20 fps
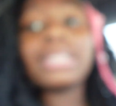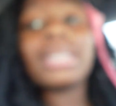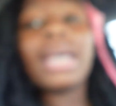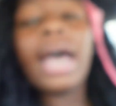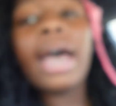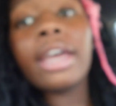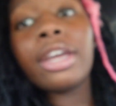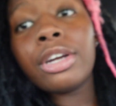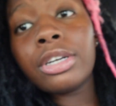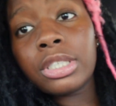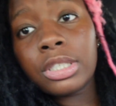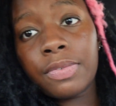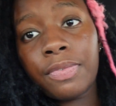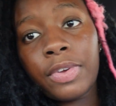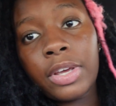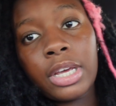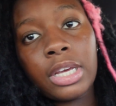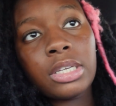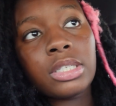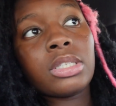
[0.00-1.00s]
tires
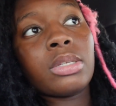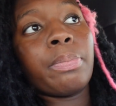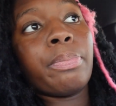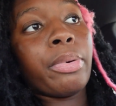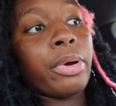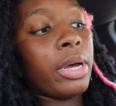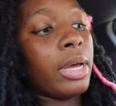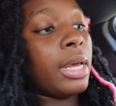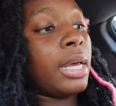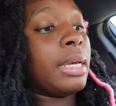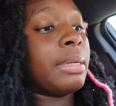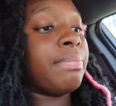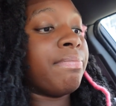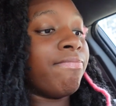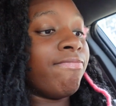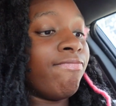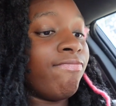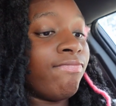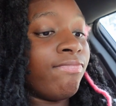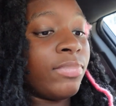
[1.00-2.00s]
fixed, but
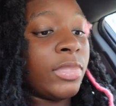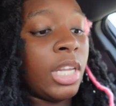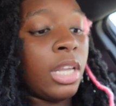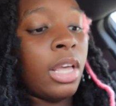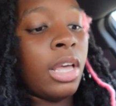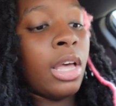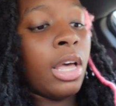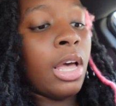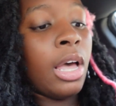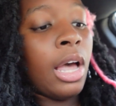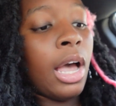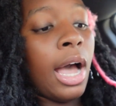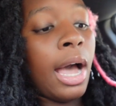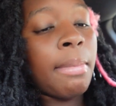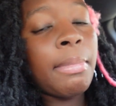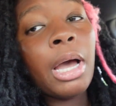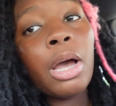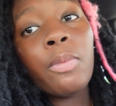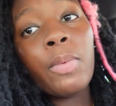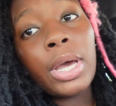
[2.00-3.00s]

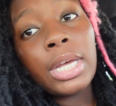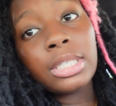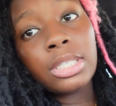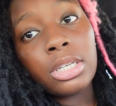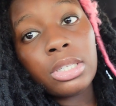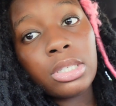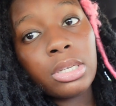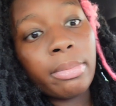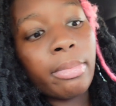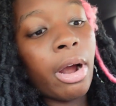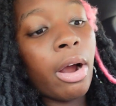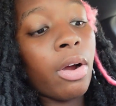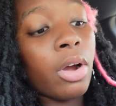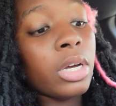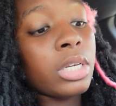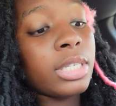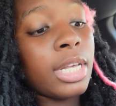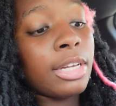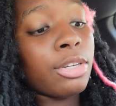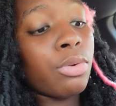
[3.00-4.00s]
I might wait till tomorrow
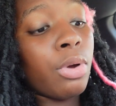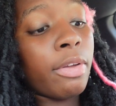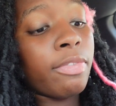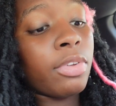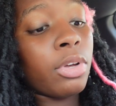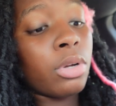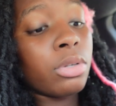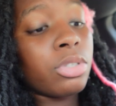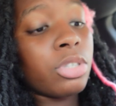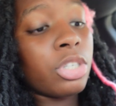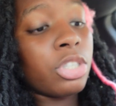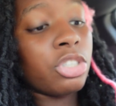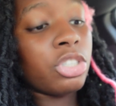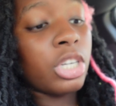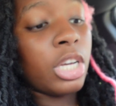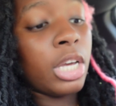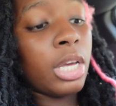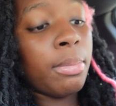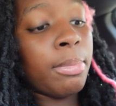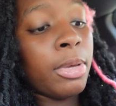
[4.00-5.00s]
because I do have to go to the
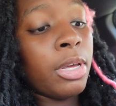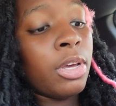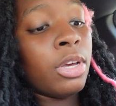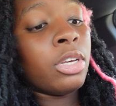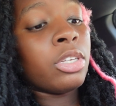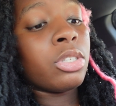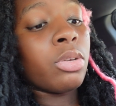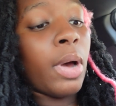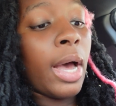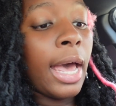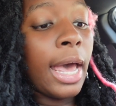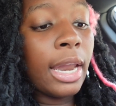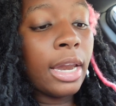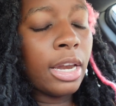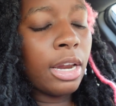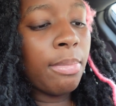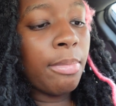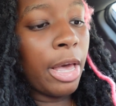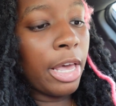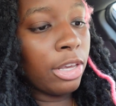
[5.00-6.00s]
gym. So I
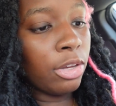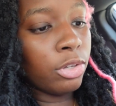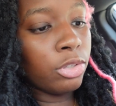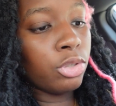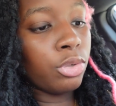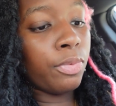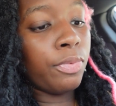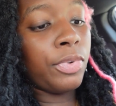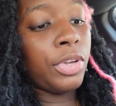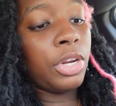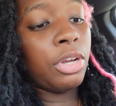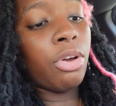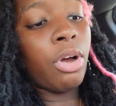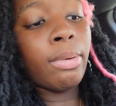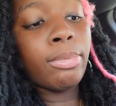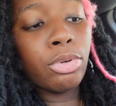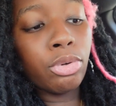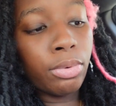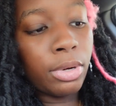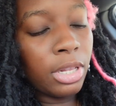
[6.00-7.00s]
edited my YouTube video.
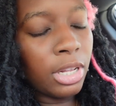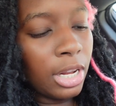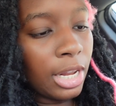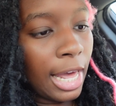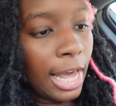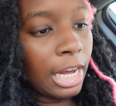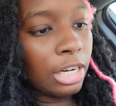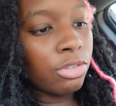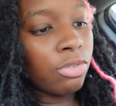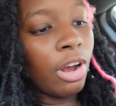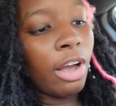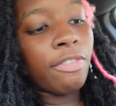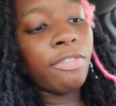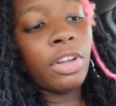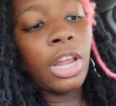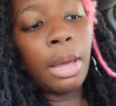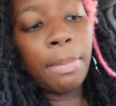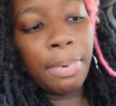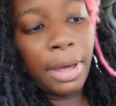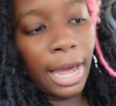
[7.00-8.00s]
I'm doing the last
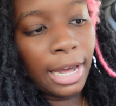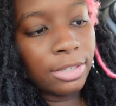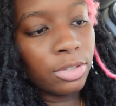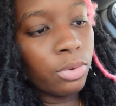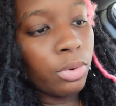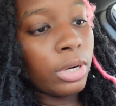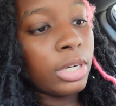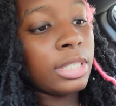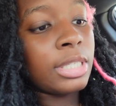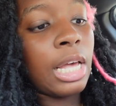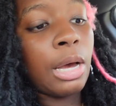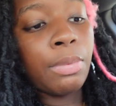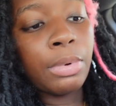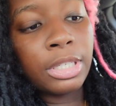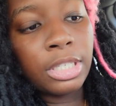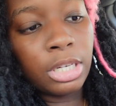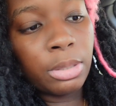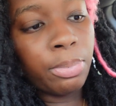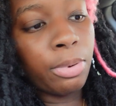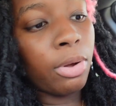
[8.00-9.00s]
raffle. I packed orders. I
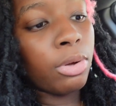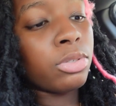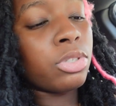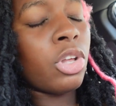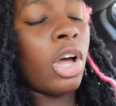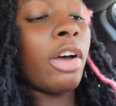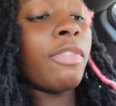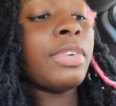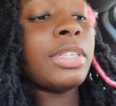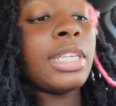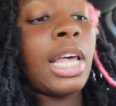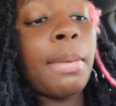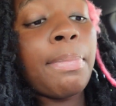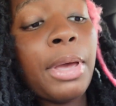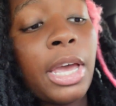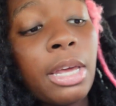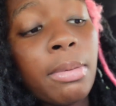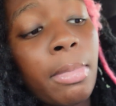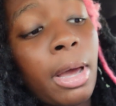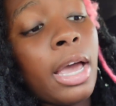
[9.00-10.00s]
went to the post office. I
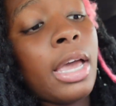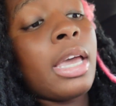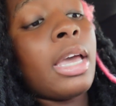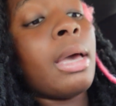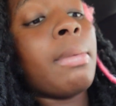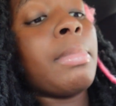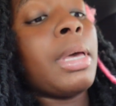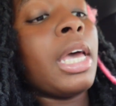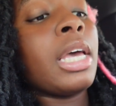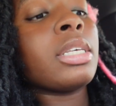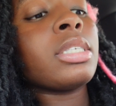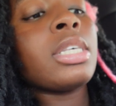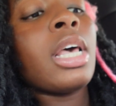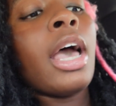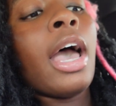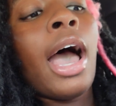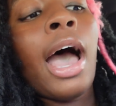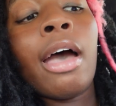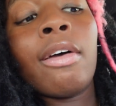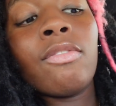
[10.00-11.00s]
paid my Amex.
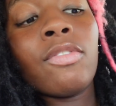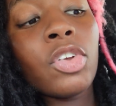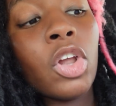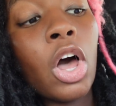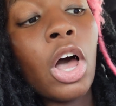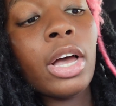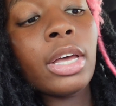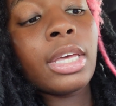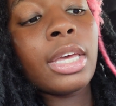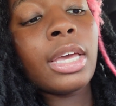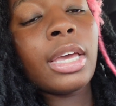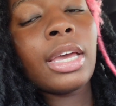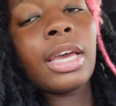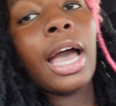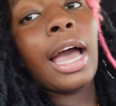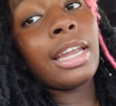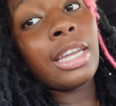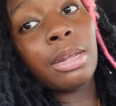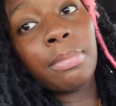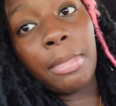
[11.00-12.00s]
I'm
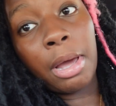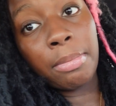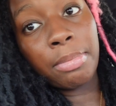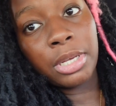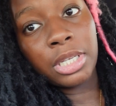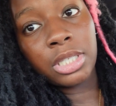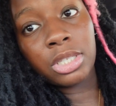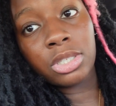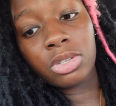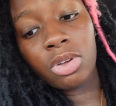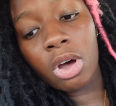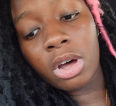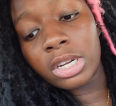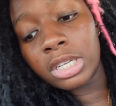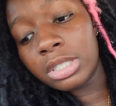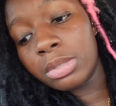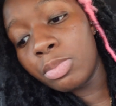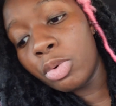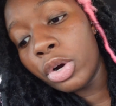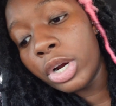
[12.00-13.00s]
vlogging. I did my business call
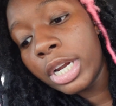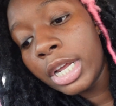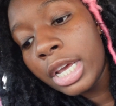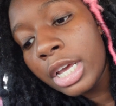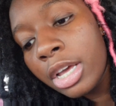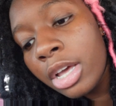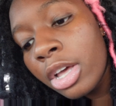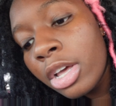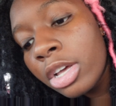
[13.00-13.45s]
this morning.